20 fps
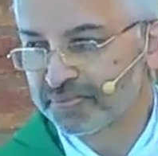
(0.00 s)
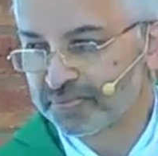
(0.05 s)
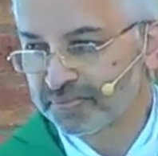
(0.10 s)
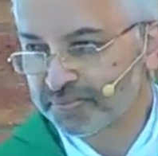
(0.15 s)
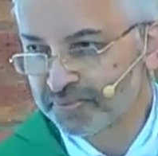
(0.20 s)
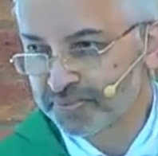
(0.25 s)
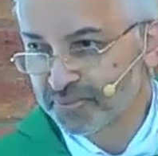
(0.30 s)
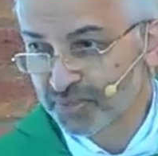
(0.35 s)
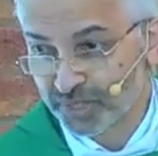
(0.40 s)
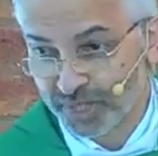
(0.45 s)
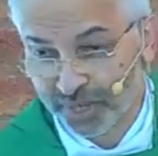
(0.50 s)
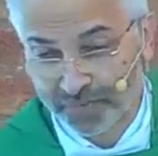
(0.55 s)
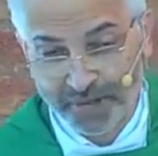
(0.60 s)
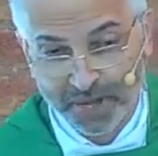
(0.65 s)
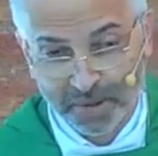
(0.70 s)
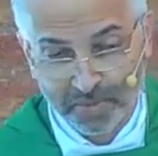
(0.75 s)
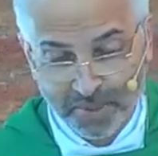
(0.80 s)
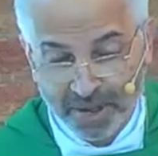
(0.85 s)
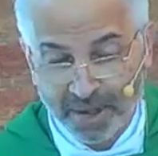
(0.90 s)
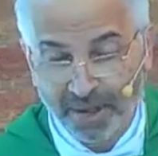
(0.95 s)
So every
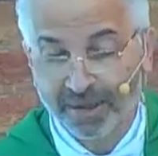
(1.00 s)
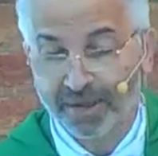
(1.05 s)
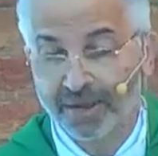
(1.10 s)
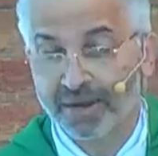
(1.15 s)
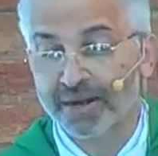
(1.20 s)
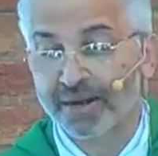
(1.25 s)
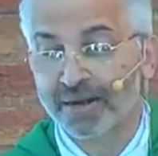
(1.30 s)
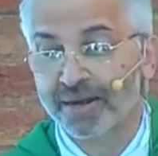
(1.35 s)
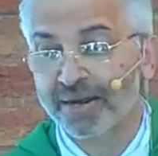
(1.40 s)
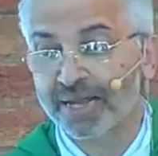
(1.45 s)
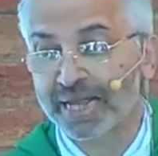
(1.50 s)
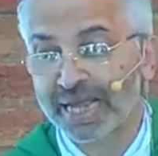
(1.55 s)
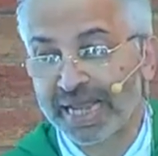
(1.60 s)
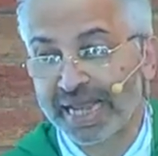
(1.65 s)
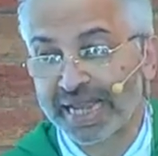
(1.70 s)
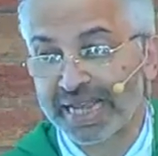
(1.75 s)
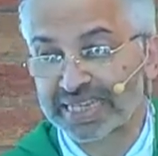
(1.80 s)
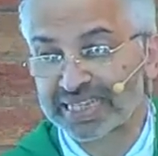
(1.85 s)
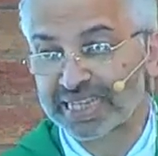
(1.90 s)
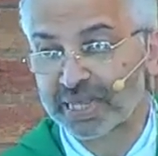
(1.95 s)
miracle
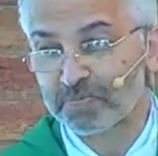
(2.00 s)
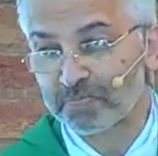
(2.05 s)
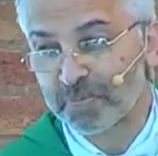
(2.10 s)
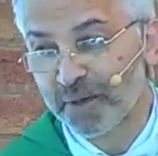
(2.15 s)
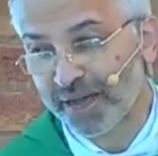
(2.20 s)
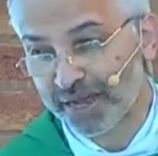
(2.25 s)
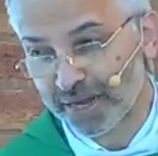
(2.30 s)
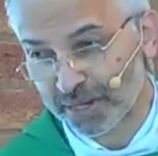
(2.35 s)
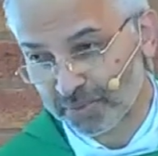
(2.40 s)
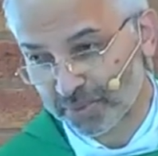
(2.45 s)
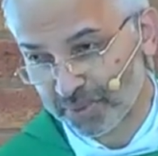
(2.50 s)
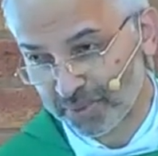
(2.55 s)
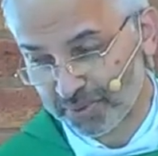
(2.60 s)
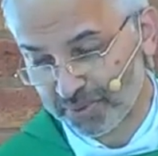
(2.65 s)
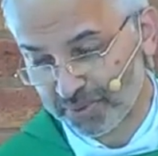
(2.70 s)
is a parable.